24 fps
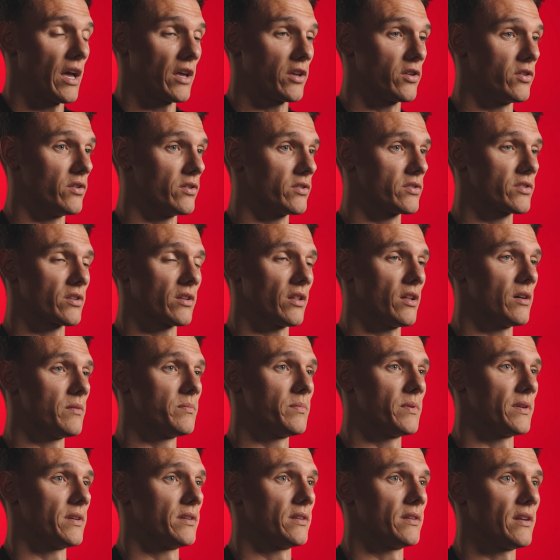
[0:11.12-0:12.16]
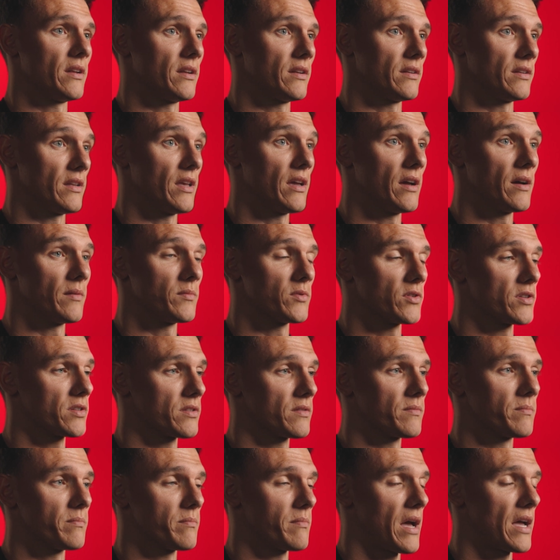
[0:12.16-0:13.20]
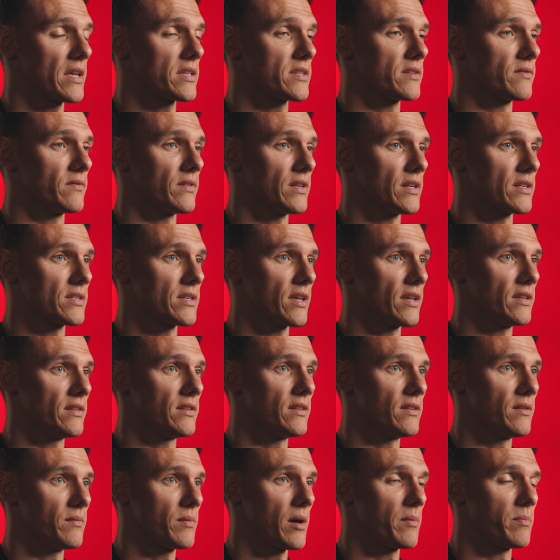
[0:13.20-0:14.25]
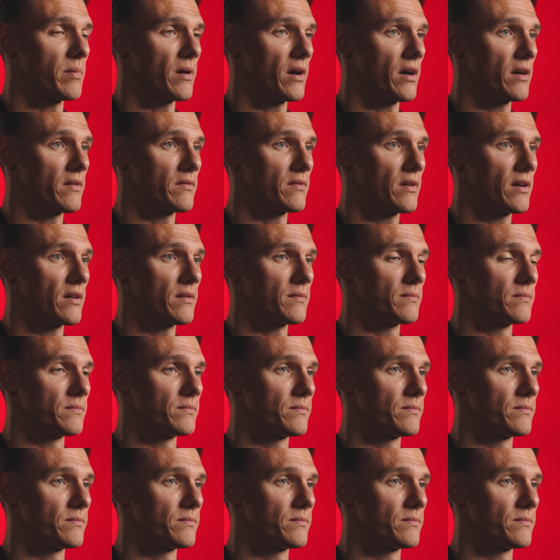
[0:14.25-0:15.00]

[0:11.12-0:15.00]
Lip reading: a huge club and I'm just massively excited to be a part of it.